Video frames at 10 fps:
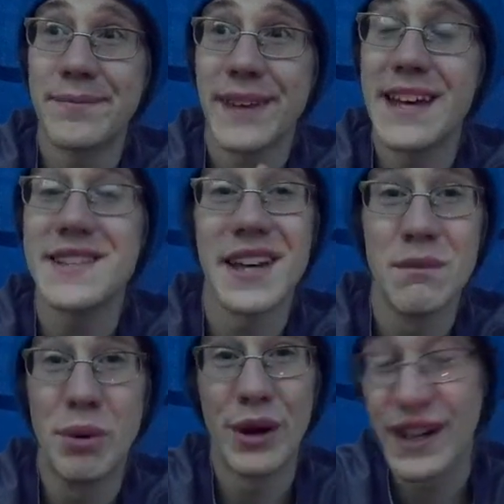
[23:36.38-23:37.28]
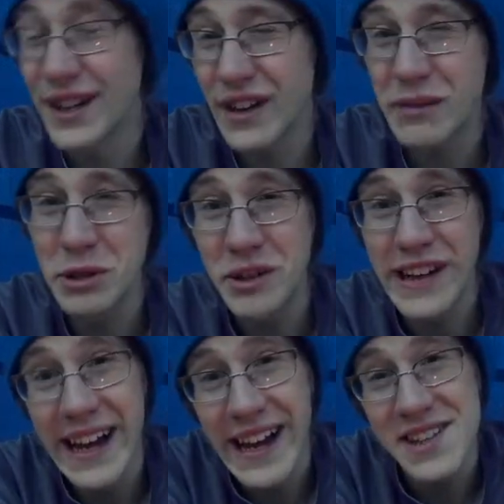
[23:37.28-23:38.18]
his input into the community,
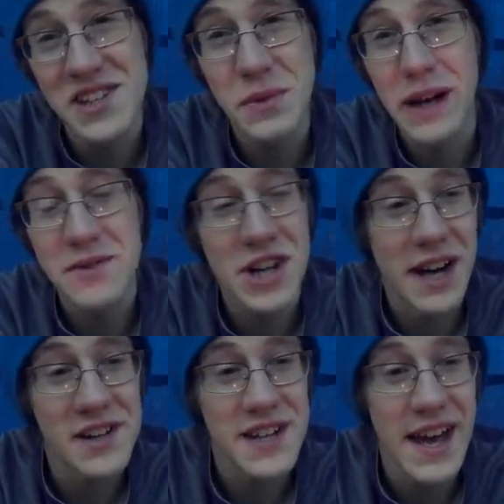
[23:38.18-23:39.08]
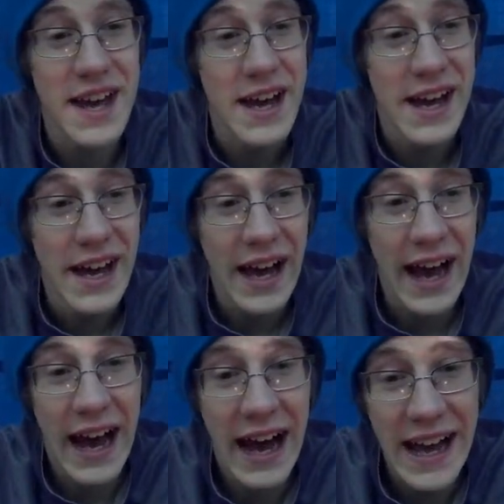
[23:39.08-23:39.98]
I guess is what I'm trying to say.
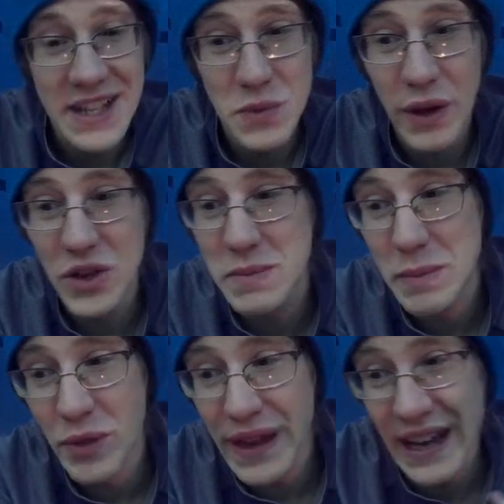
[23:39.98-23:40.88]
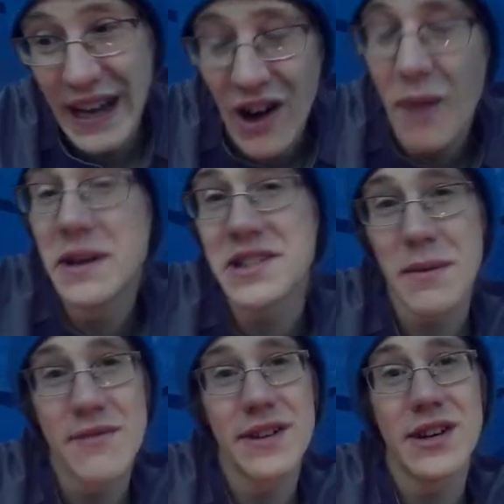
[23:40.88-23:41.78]
He's one of those people that comments on
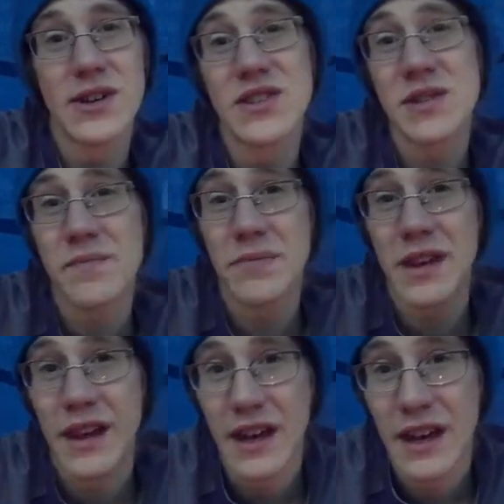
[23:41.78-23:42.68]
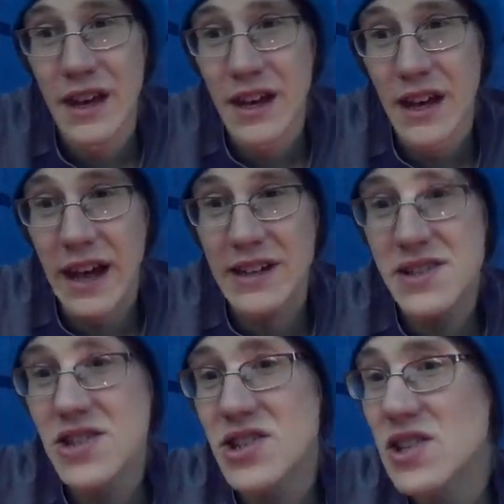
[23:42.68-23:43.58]
my videos and
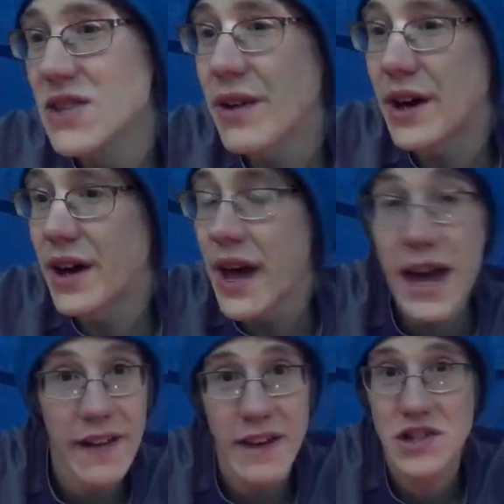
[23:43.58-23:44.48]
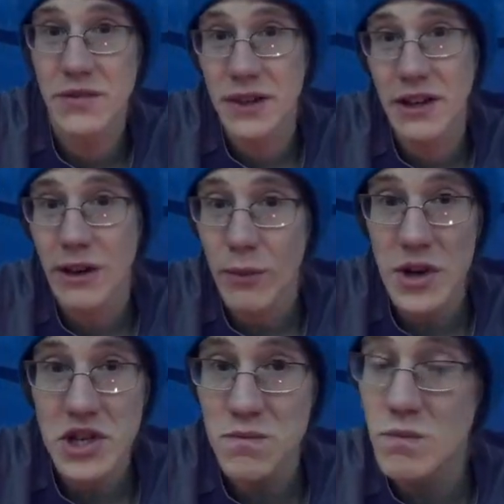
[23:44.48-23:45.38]
doesn't just leave a, hey, I liked your video,
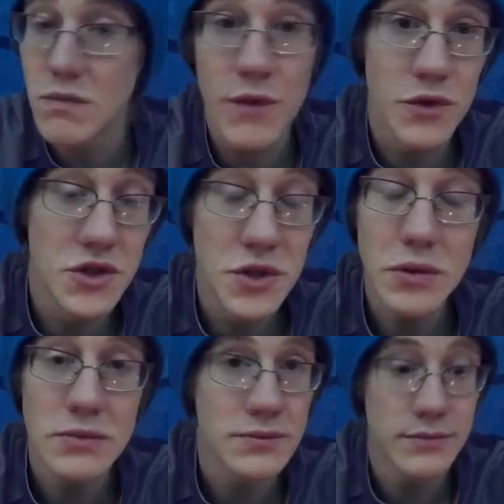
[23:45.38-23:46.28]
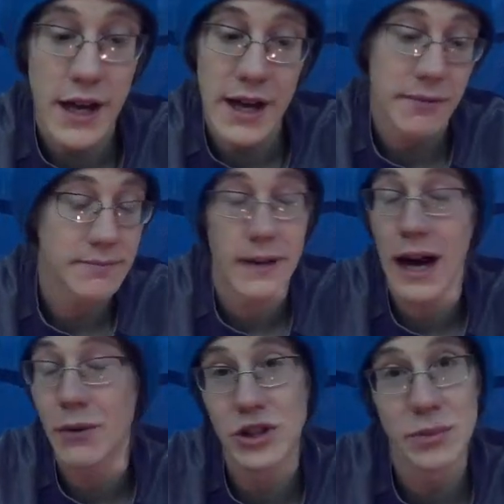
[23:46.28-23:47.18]
which if you do, hey,
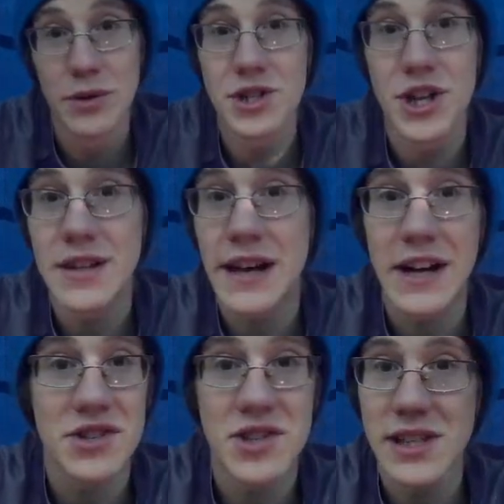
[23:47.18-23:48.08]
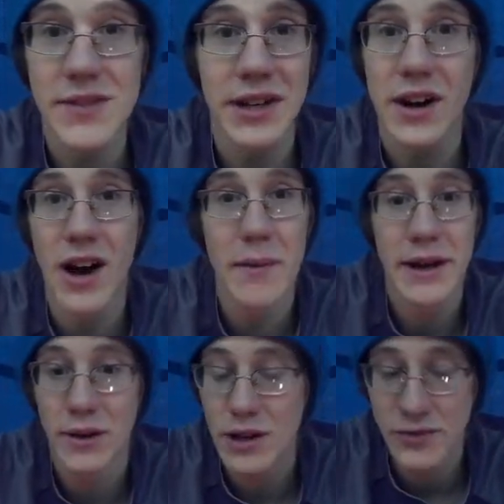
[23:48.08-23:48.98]
I really appreciate that. Just leaving a
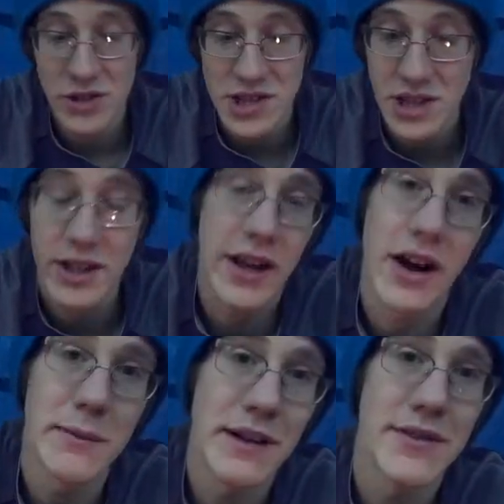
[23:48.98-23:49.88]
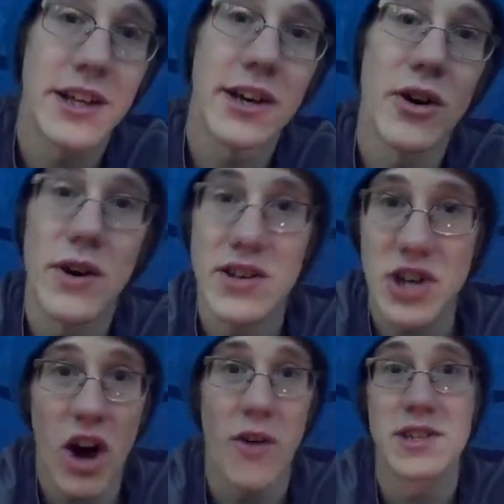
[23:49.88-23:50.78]
comment or even just clicking on my video is
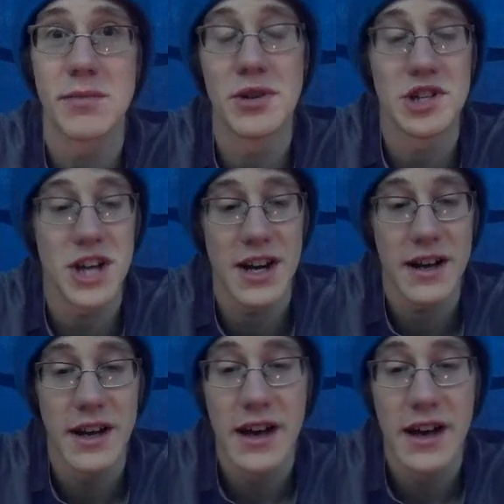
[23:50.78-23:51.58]
always appreciated.